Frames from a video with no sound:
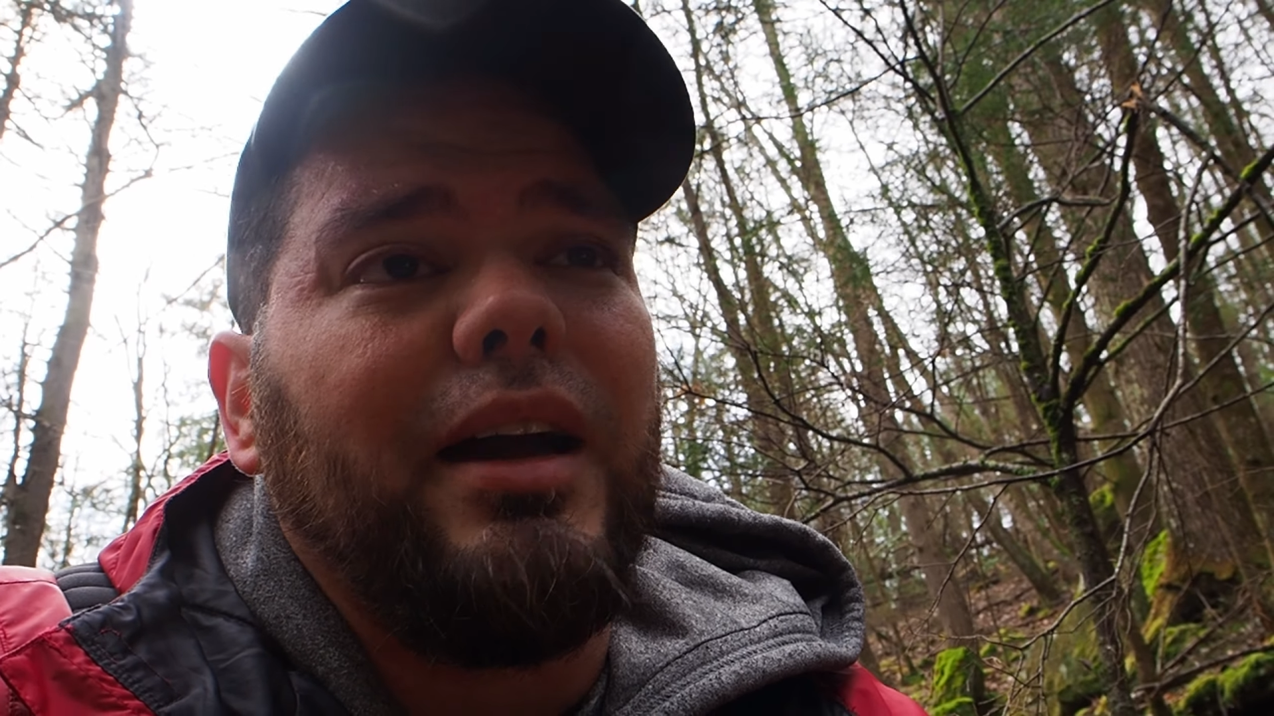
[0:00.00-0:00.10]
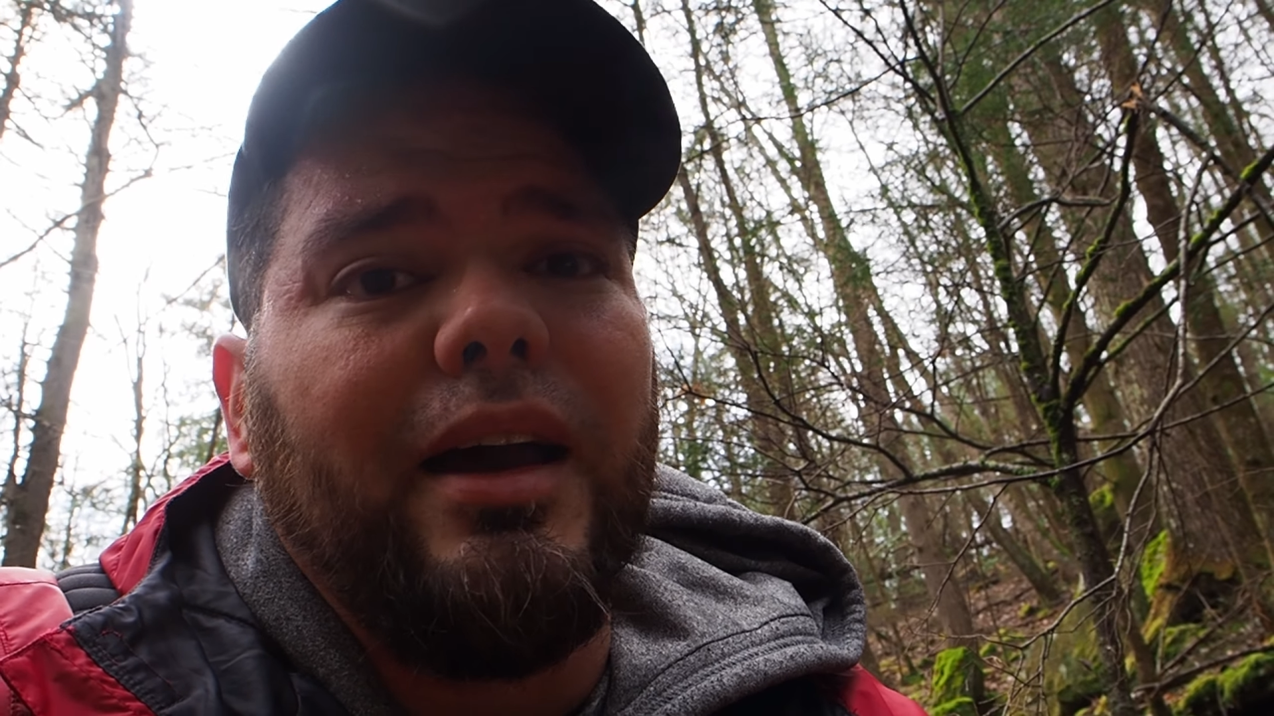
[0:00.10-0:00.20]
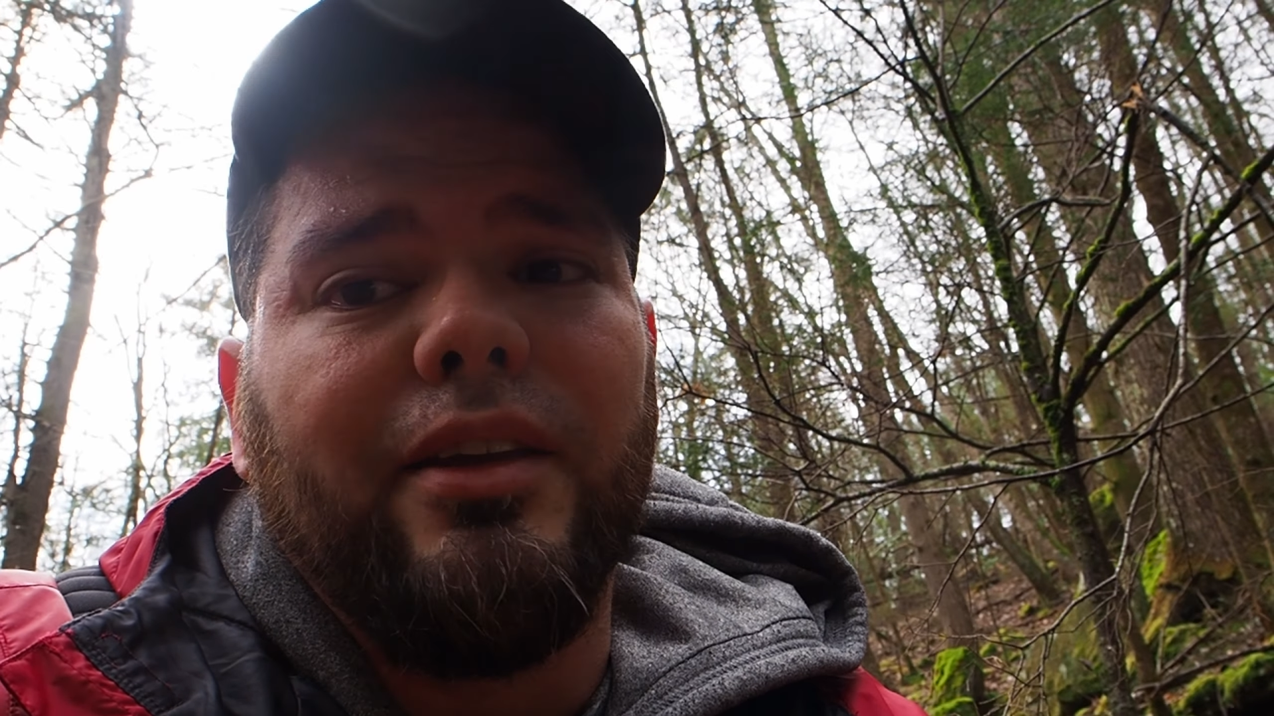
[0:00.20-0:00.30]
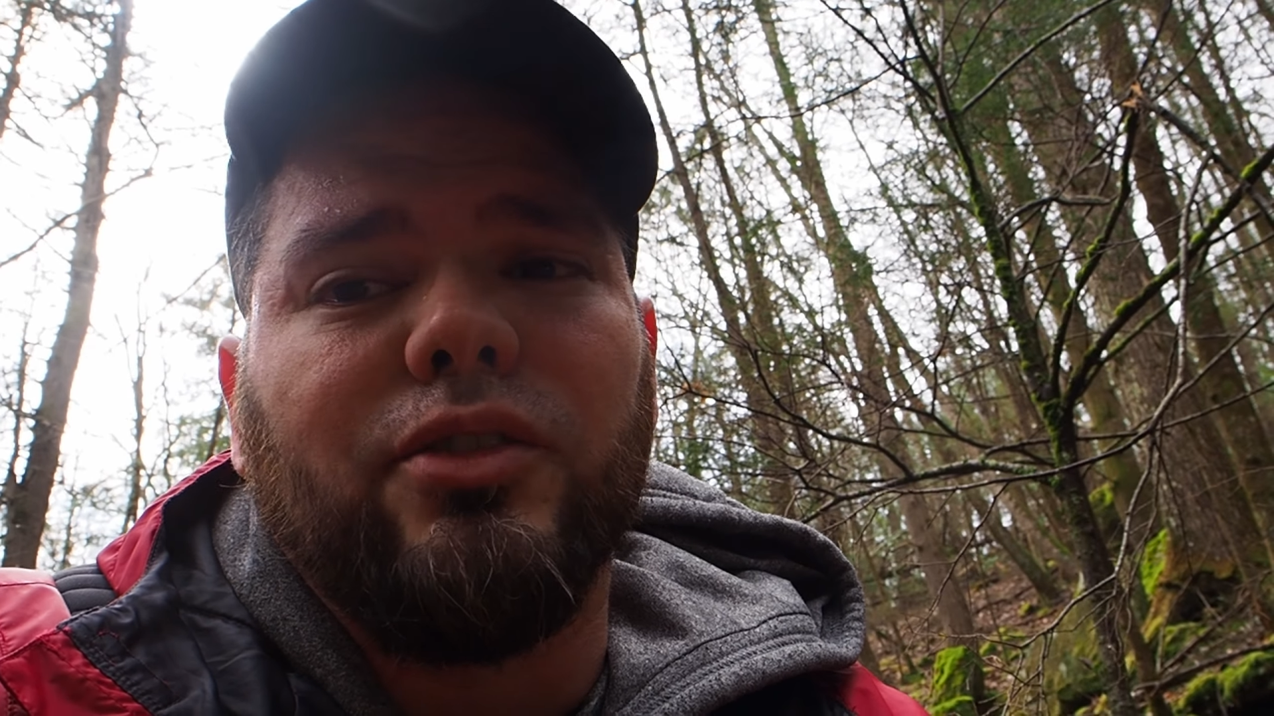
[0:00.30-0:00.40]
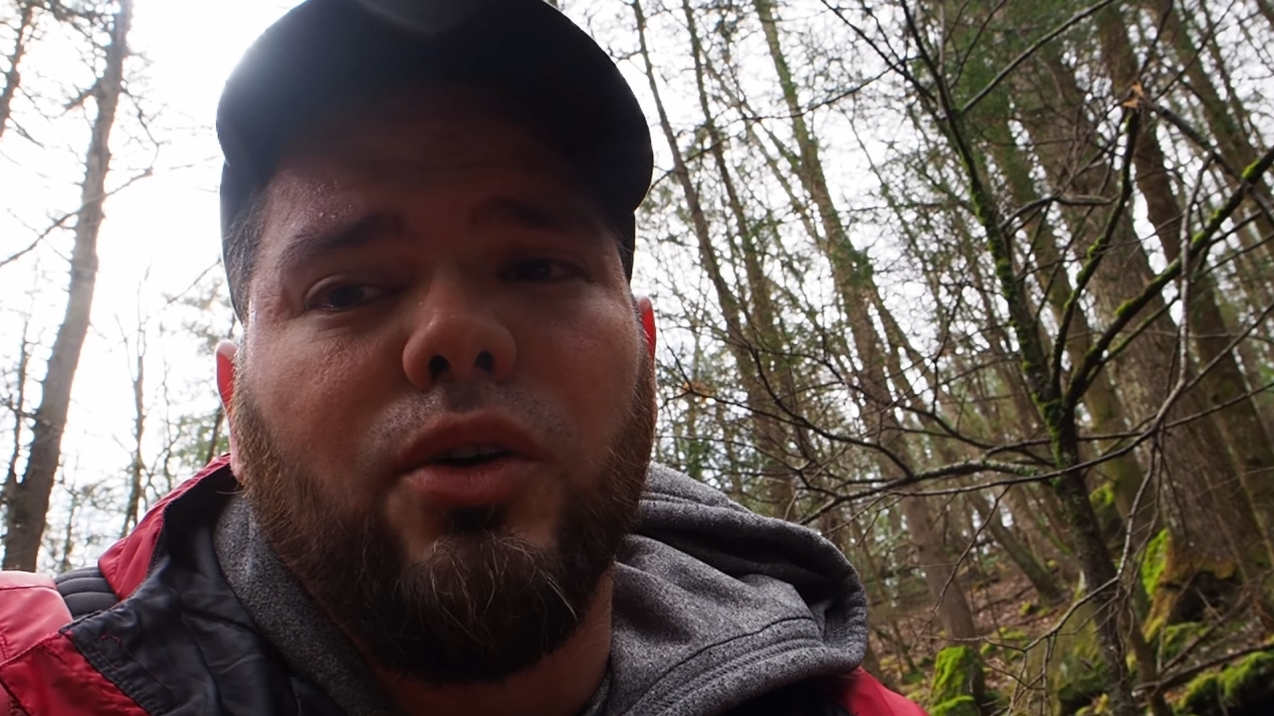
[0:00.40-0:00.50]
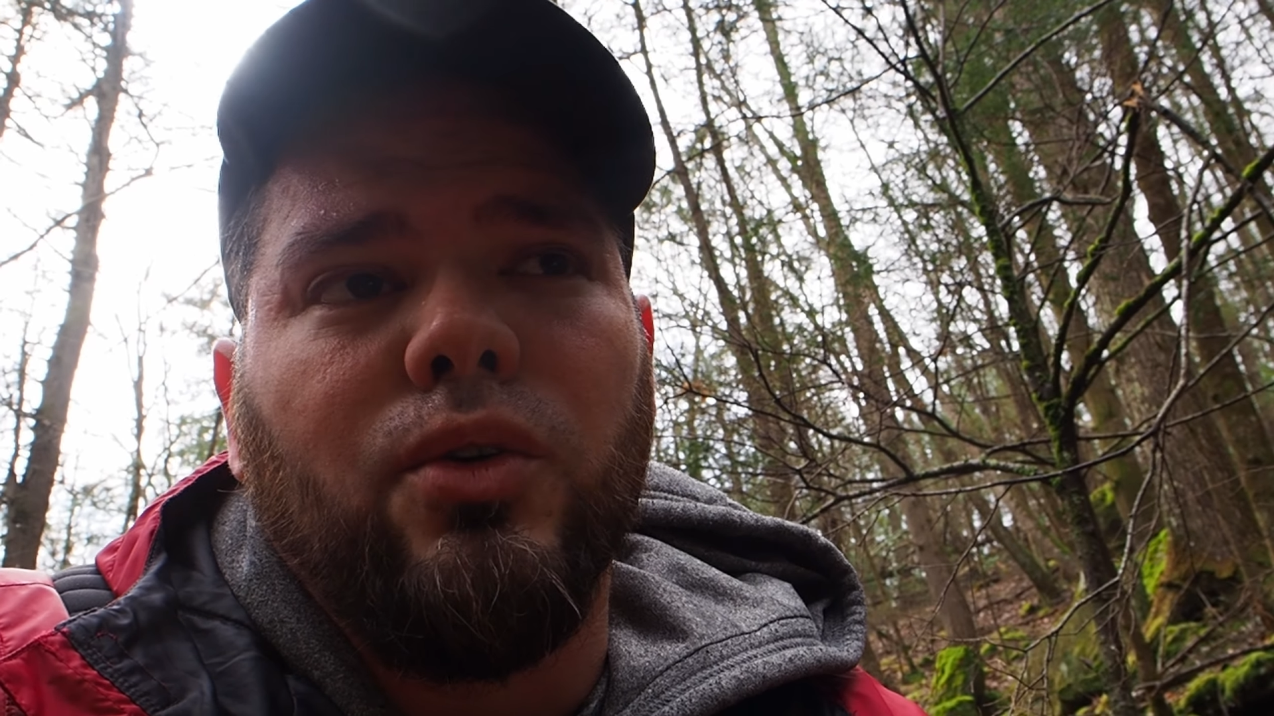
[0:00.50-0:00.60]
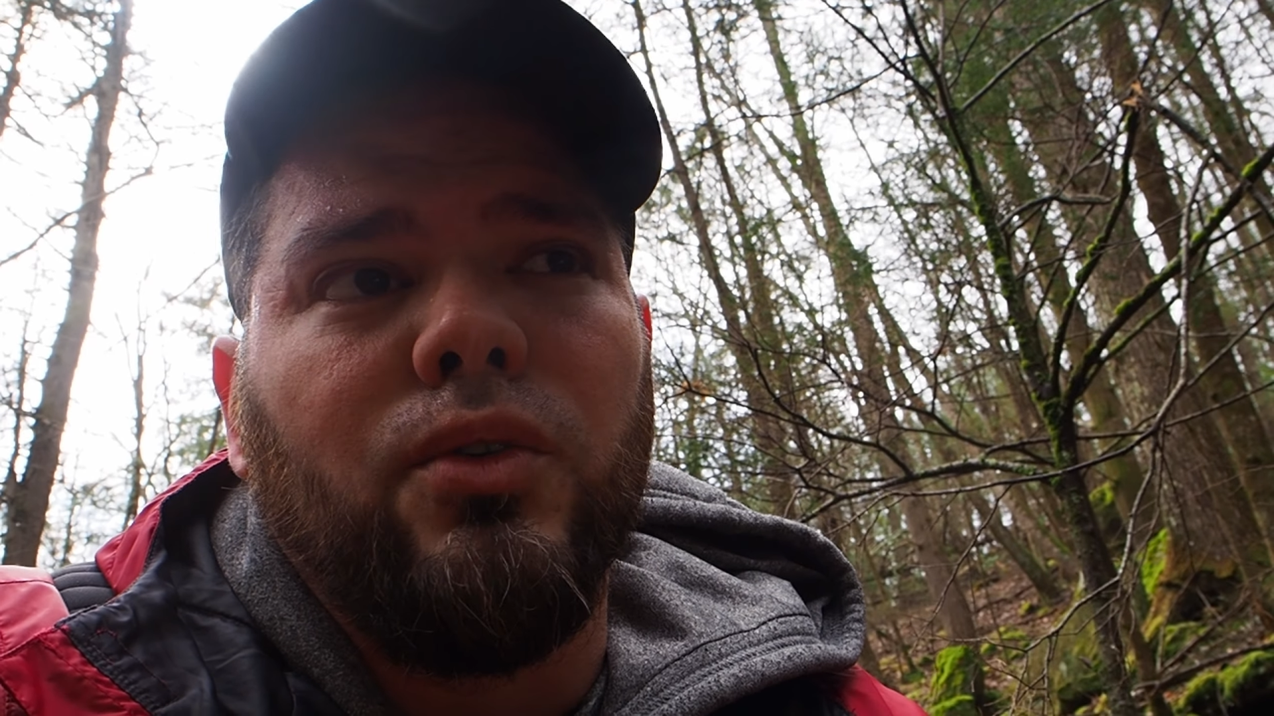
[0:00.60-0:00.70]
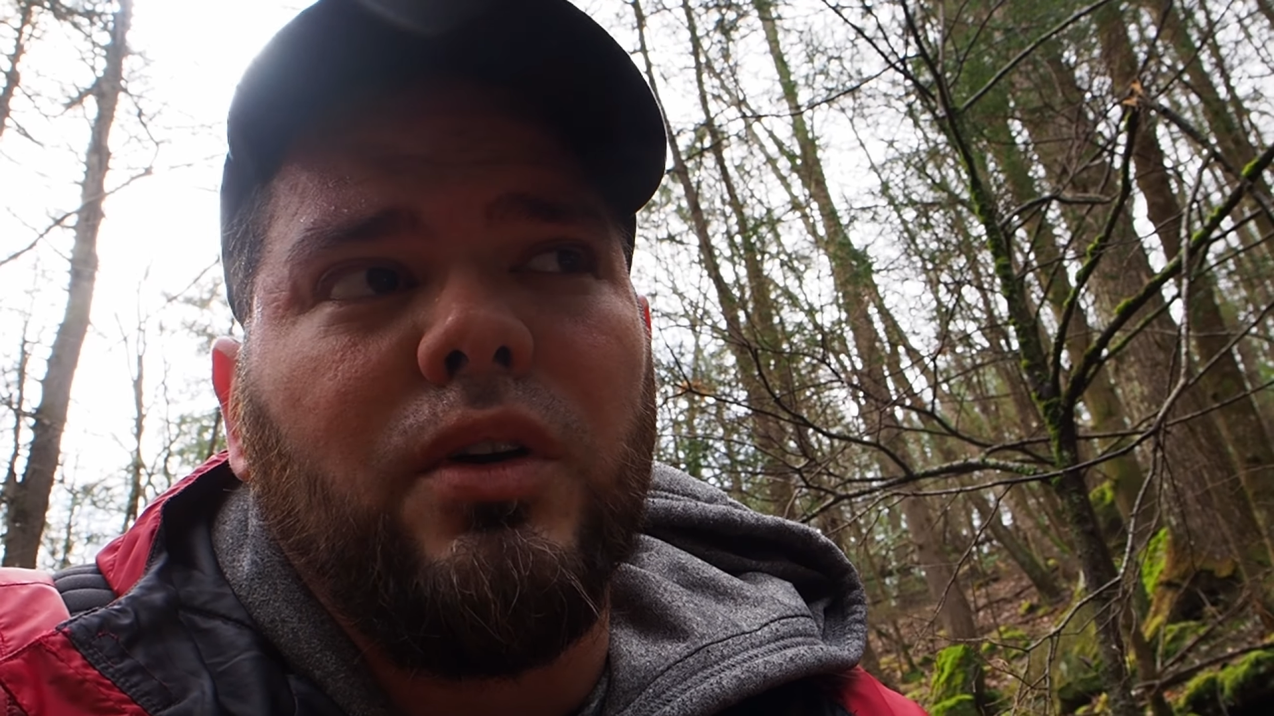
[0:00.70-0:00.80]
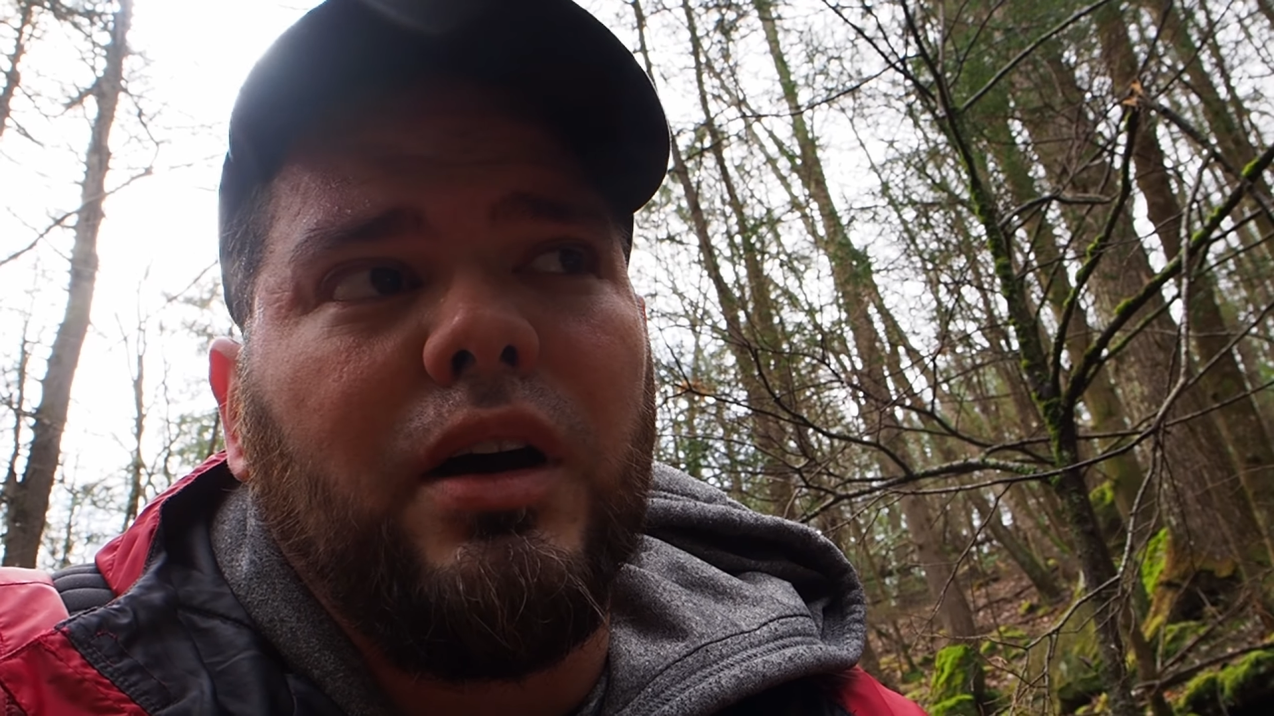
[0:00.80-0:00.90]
ISO